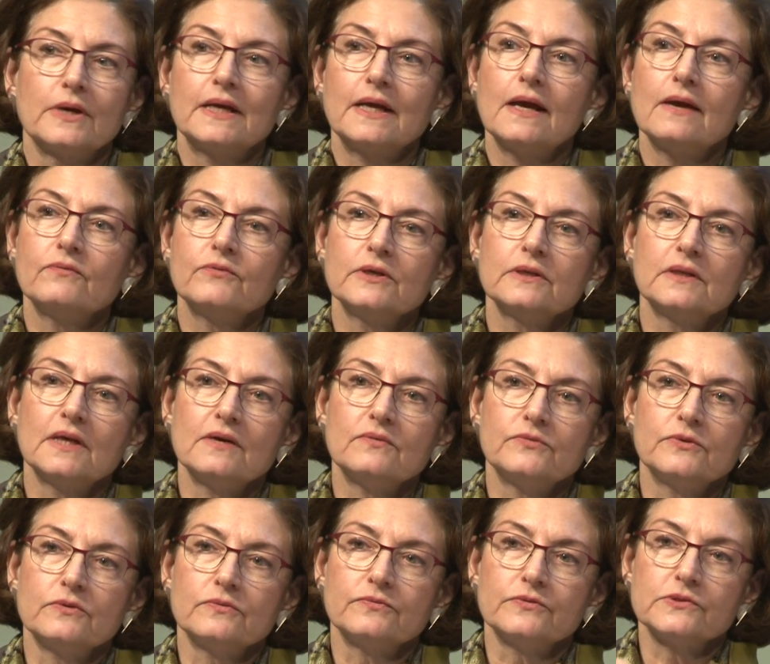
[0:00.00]
every
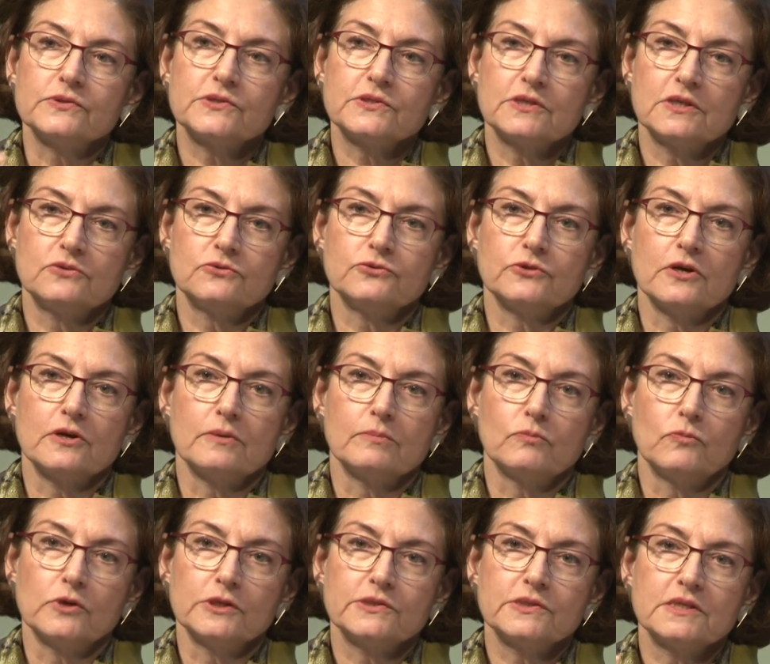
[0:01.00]
level of the syndrome,
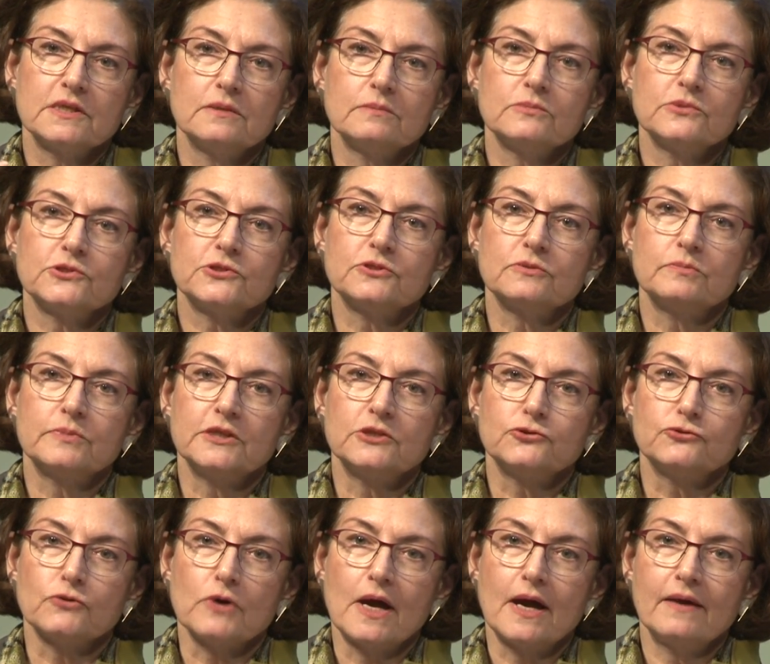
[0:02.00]
what seems to be
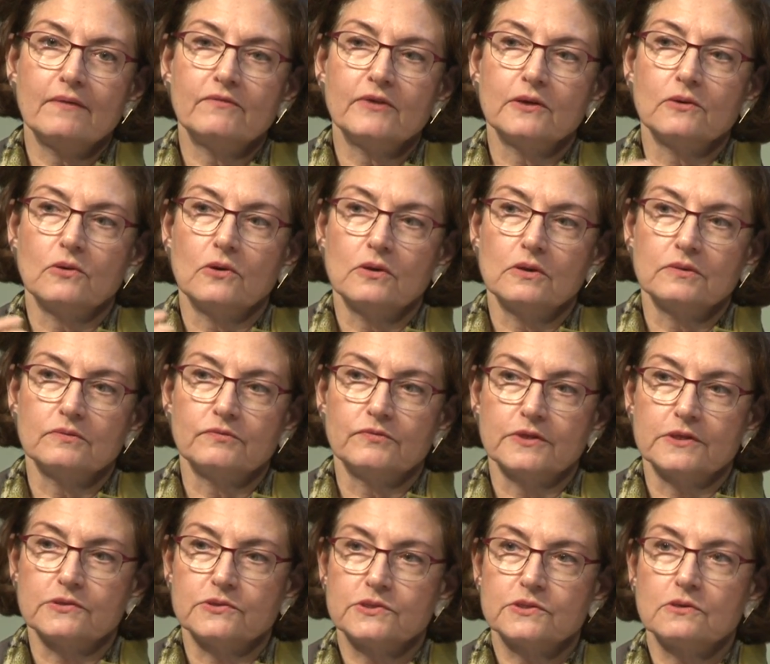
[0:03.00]
driving all of
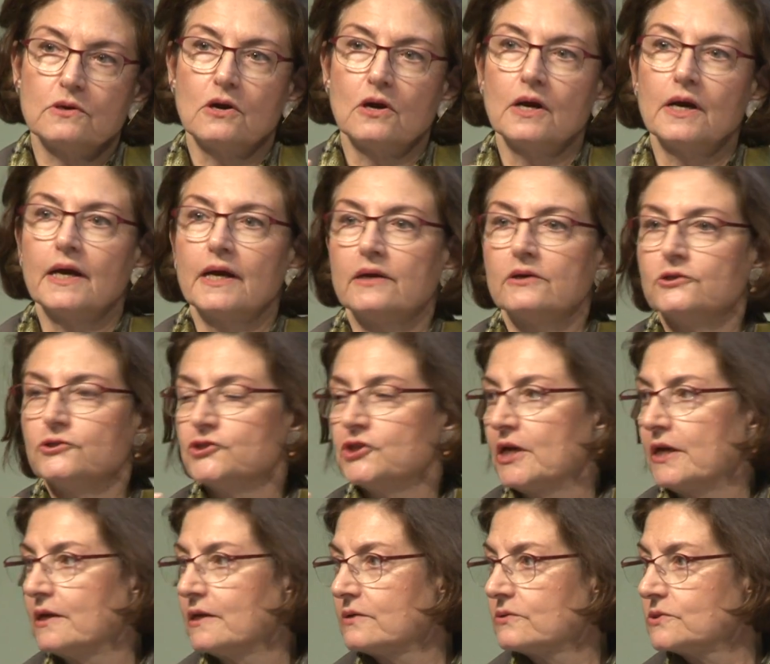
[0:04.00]
this are
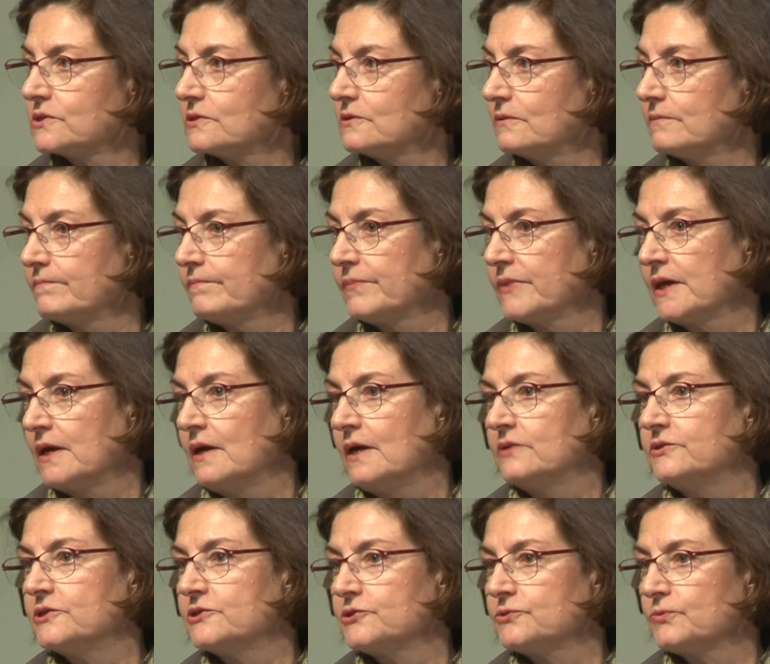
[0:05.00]
energetics
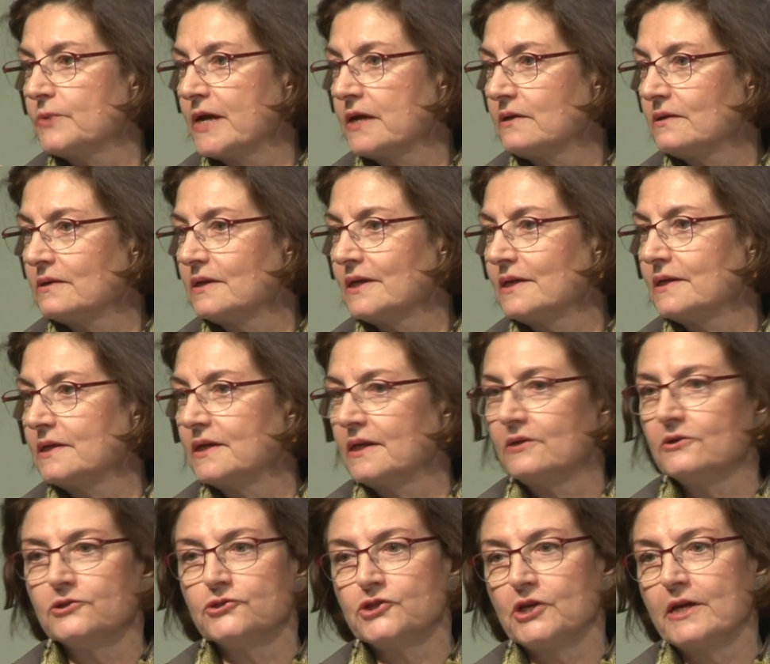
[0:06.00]
dysregulated
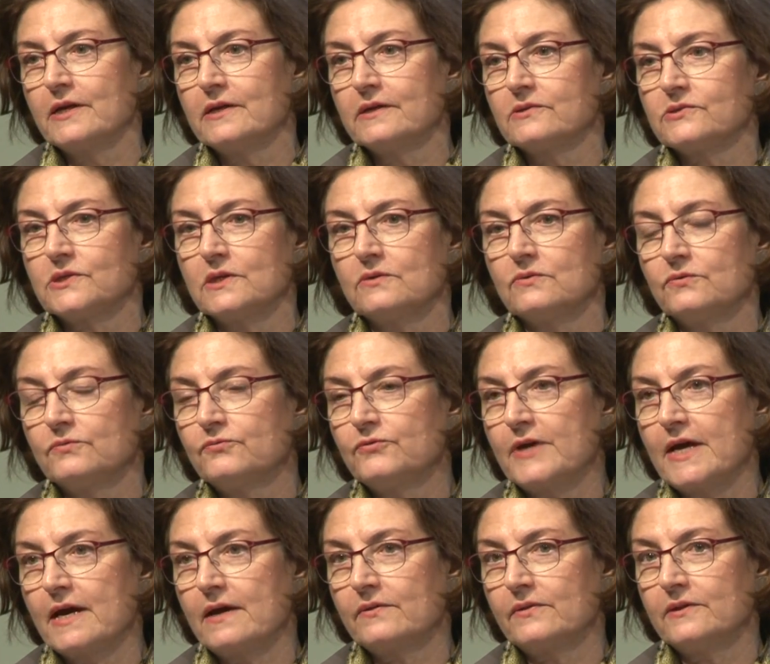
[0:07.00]
energetics. And in
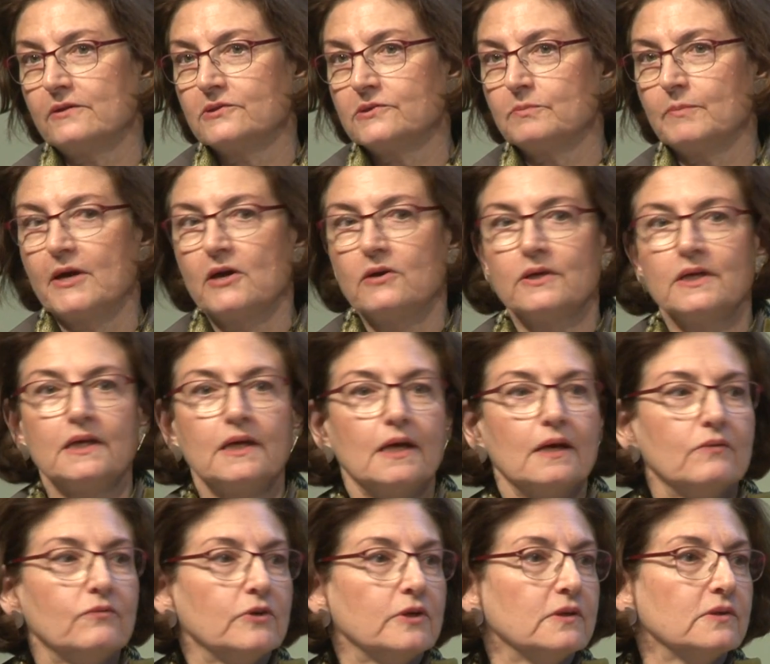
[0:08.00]
fact, there's mounting
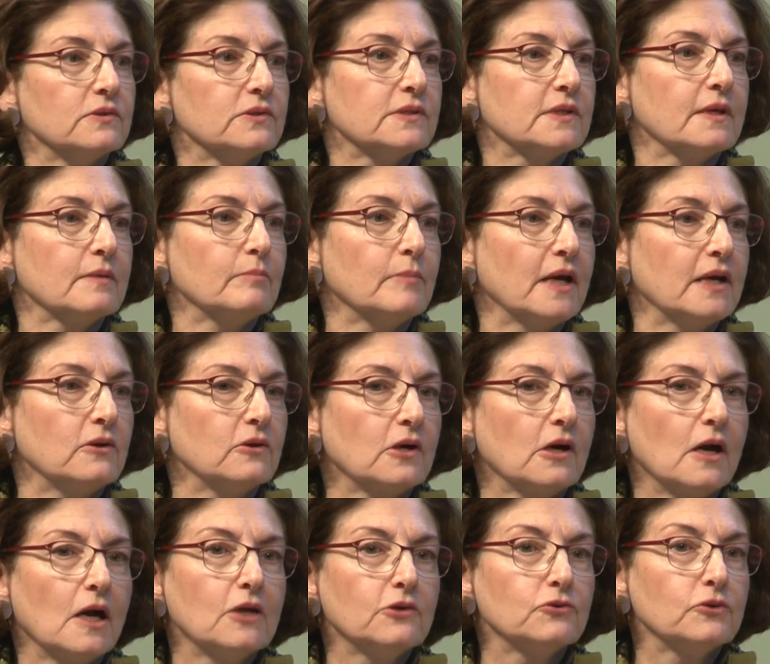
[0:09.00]
evidence that
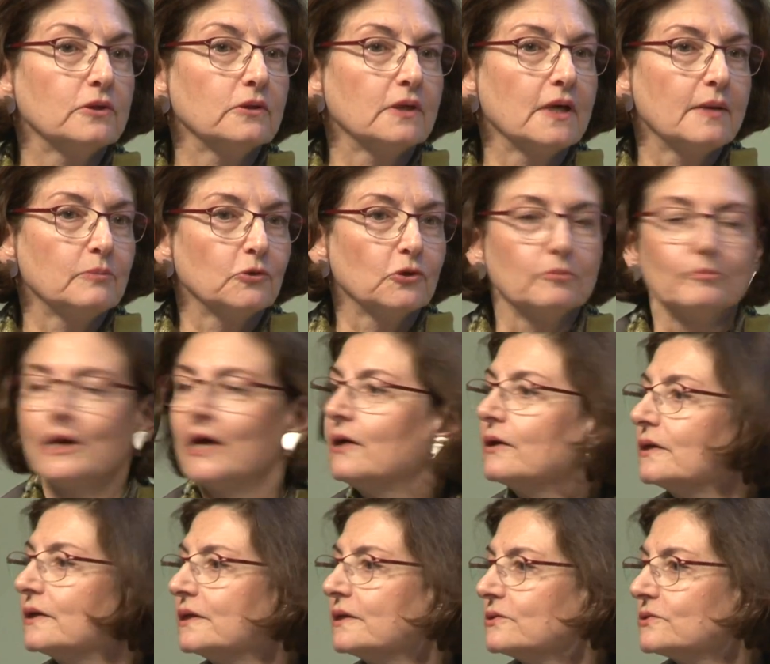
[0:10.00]
mitochondrial
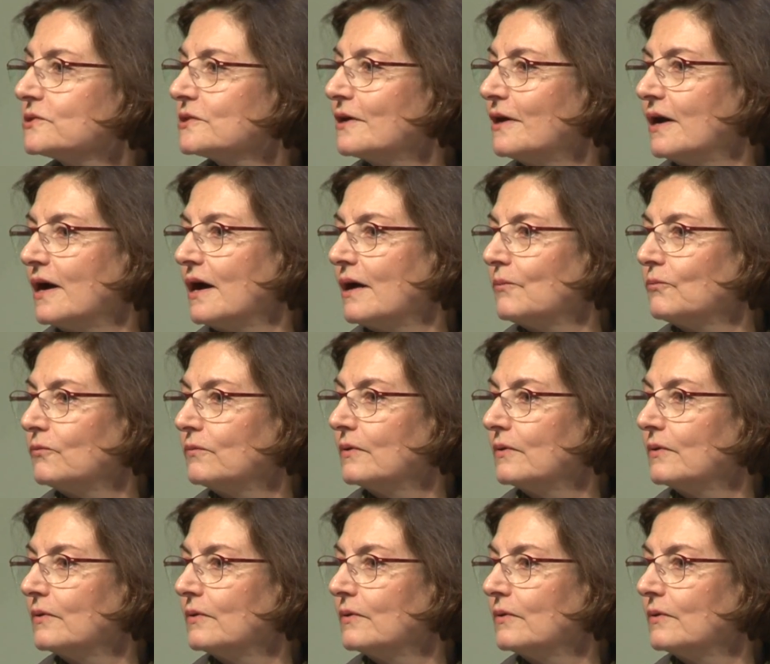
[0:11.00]
abnormalities uh,